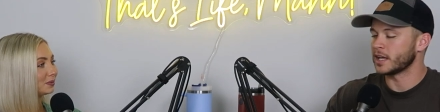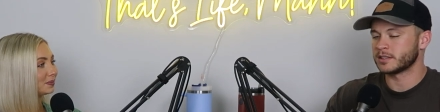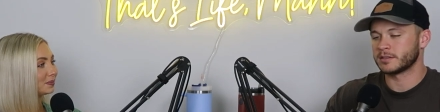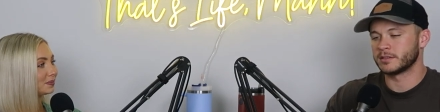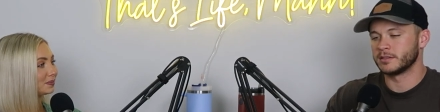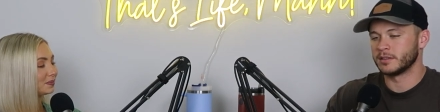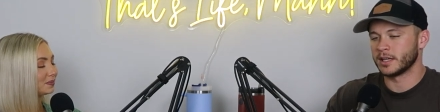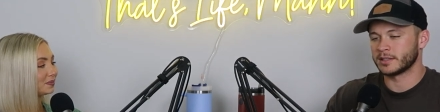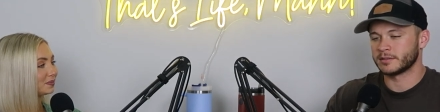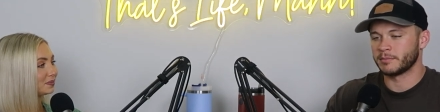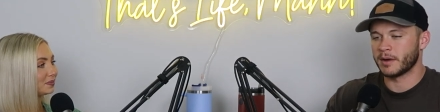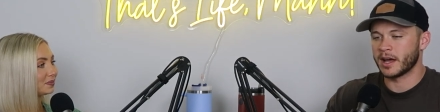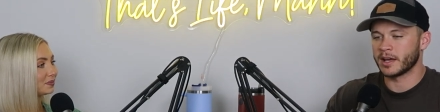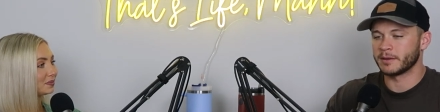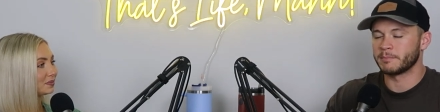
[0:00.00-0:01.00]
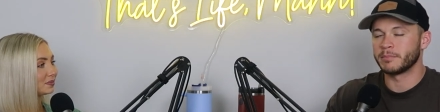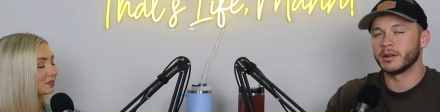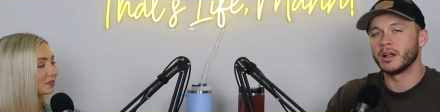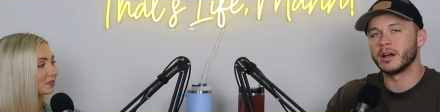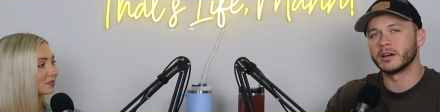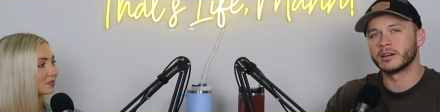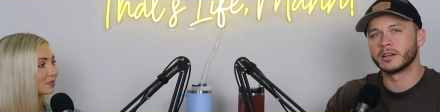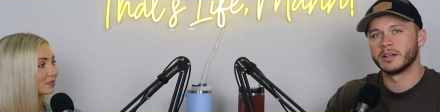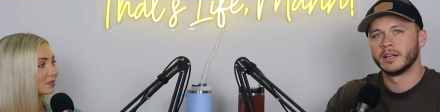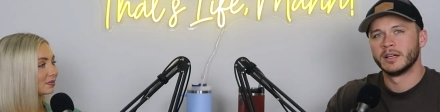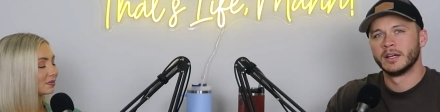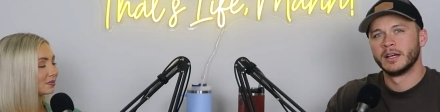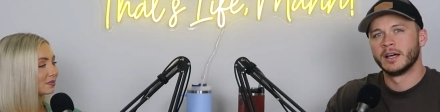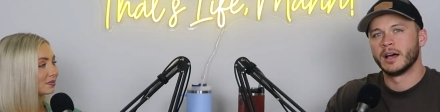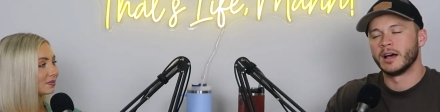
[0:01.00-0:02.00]
Speaker 1: That's that's my plug.
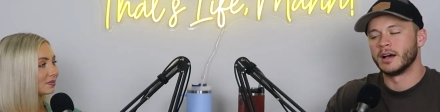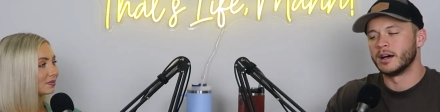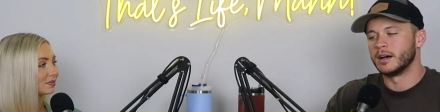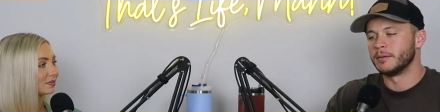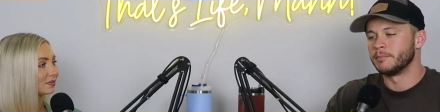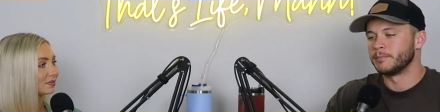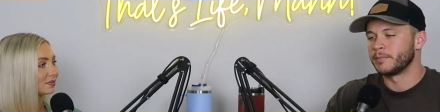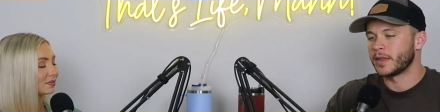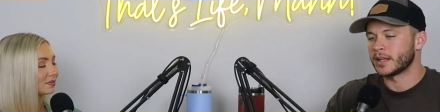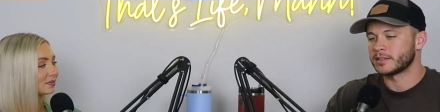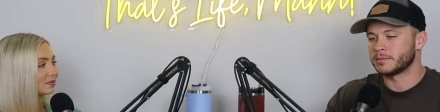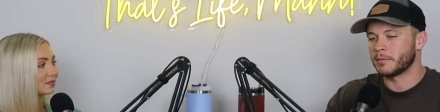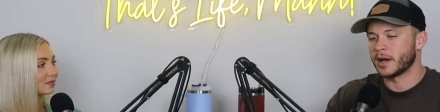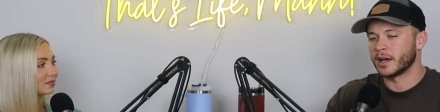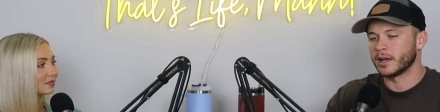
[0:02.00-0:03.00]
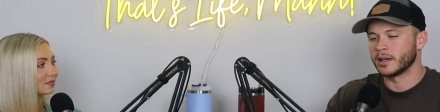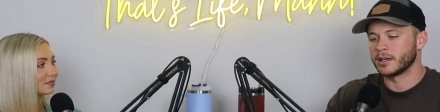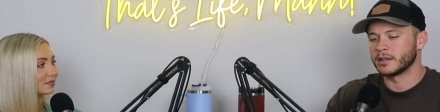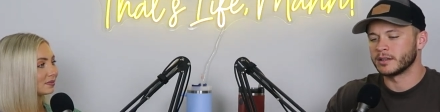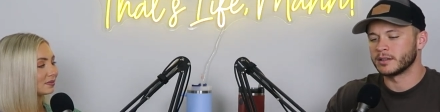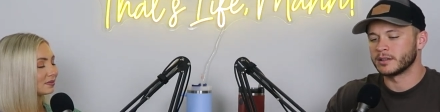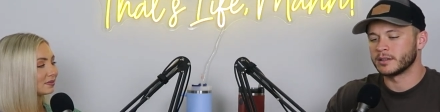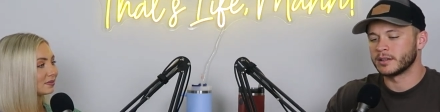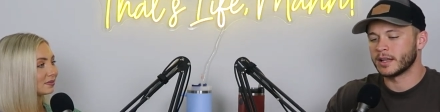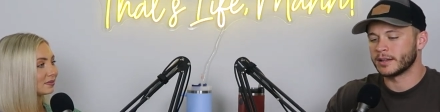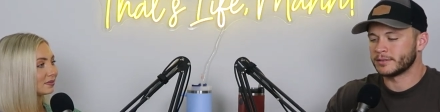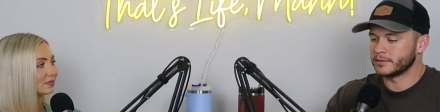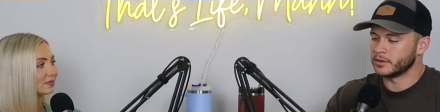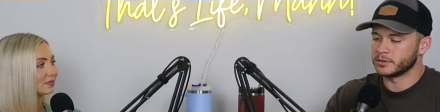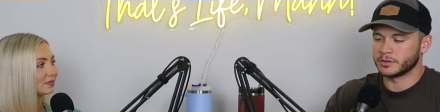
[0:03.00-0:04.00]
Um, that's my
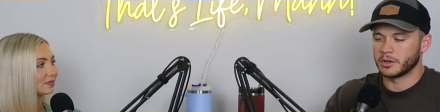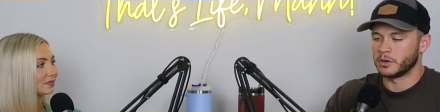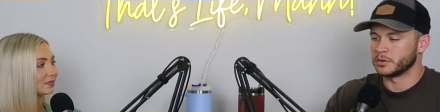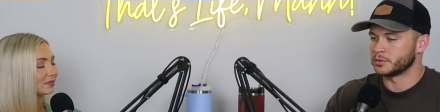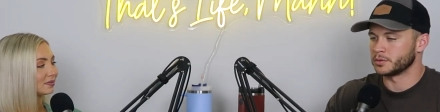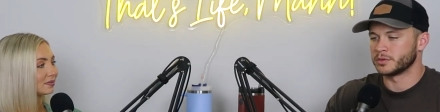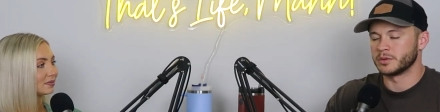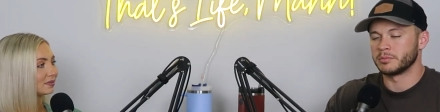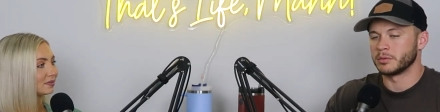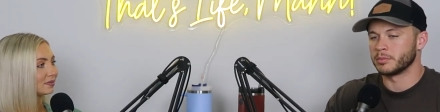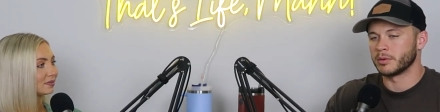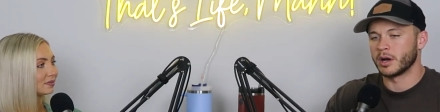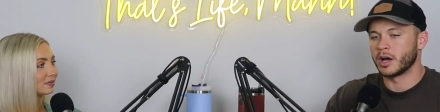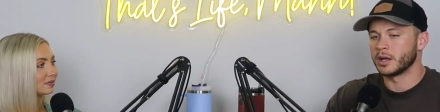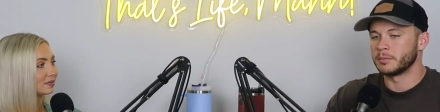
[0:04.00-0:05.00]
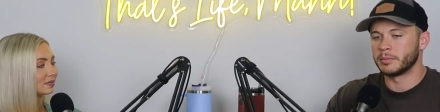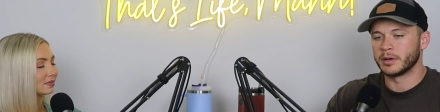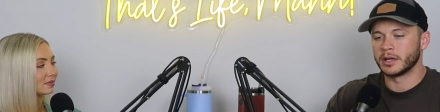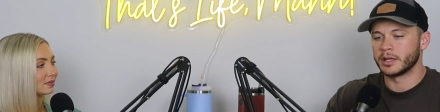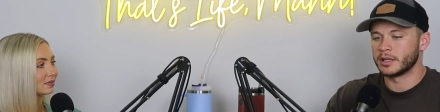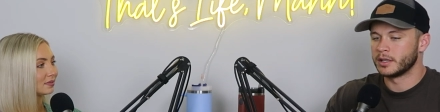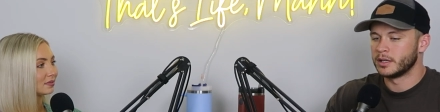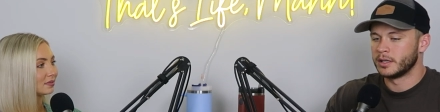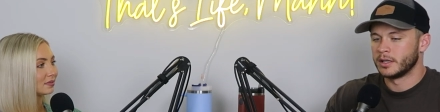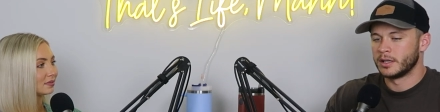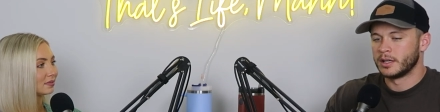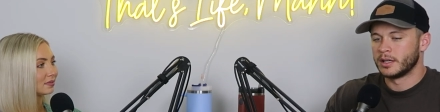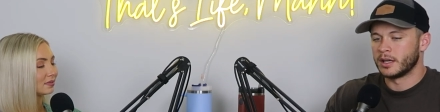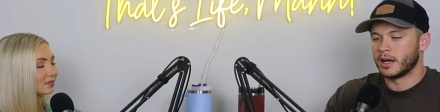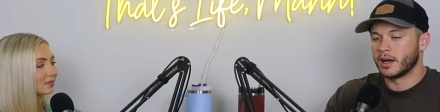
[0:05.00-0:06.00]
that those goals were super broad, but
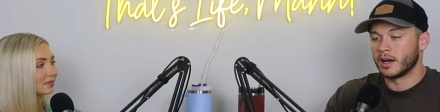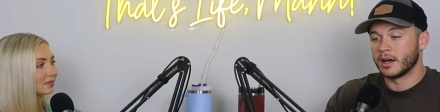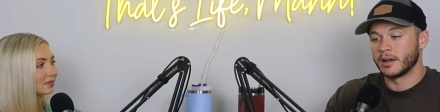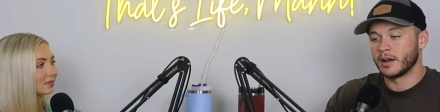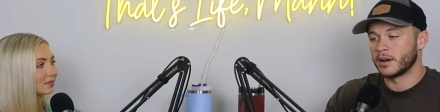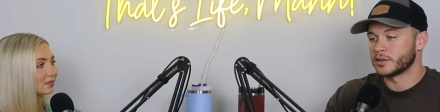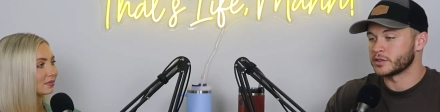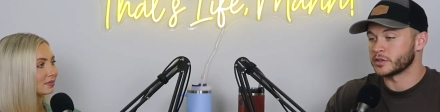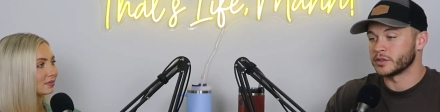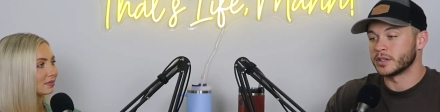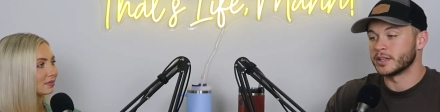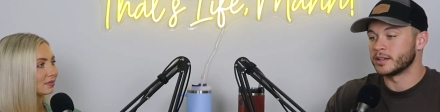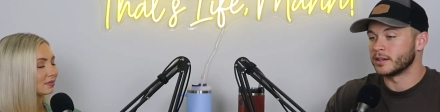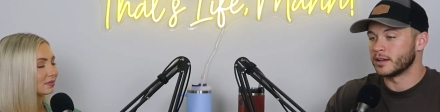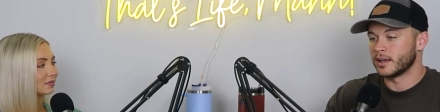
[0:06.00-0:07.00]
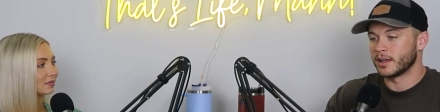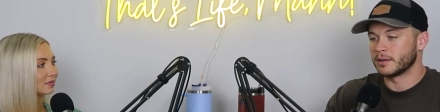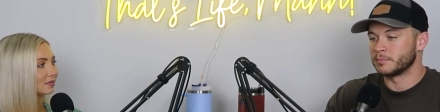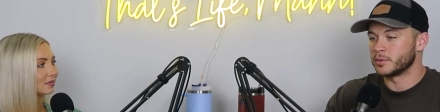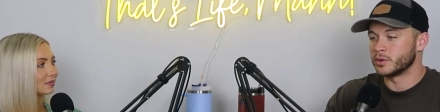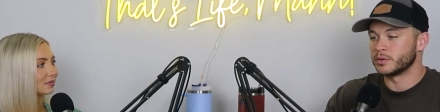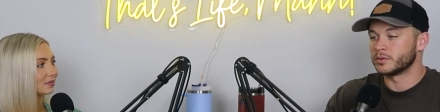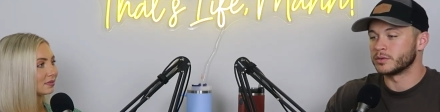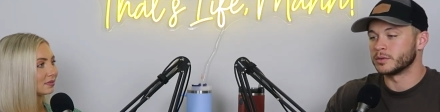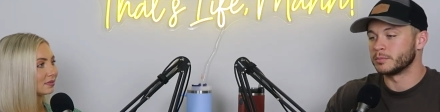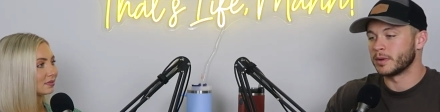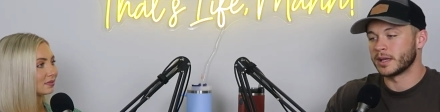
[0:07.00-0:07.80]
uh usher in a beautiful